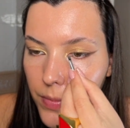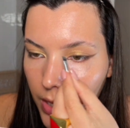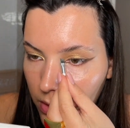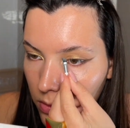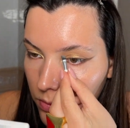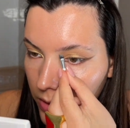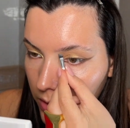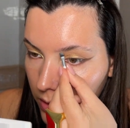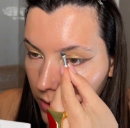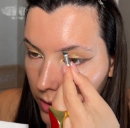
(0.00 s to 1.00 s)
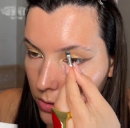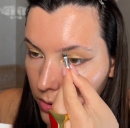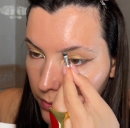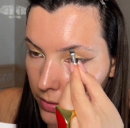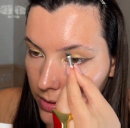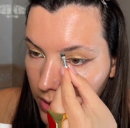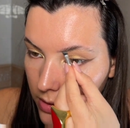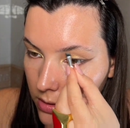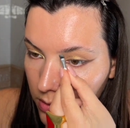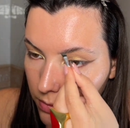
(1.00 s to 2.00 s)
I don't really like to
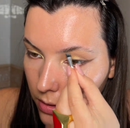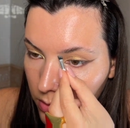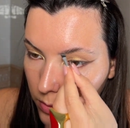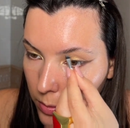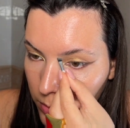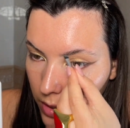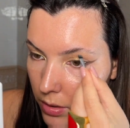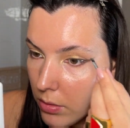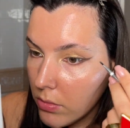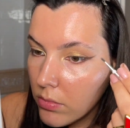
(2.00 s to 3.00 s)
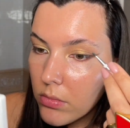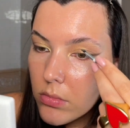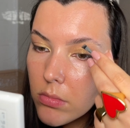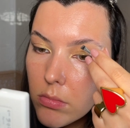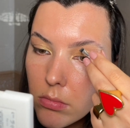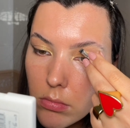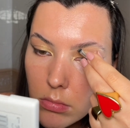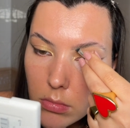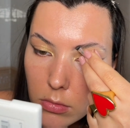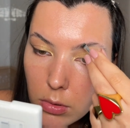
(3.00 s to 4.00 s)
emphasize the front of my brow.
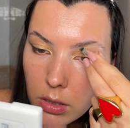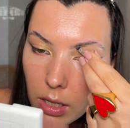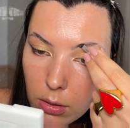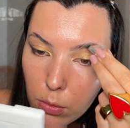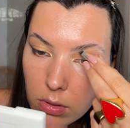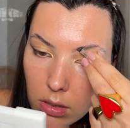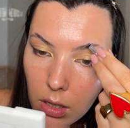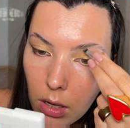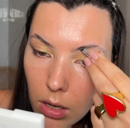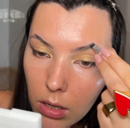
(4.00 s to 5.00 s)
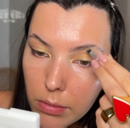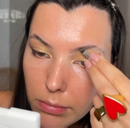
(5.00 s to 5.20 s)
That was a lot.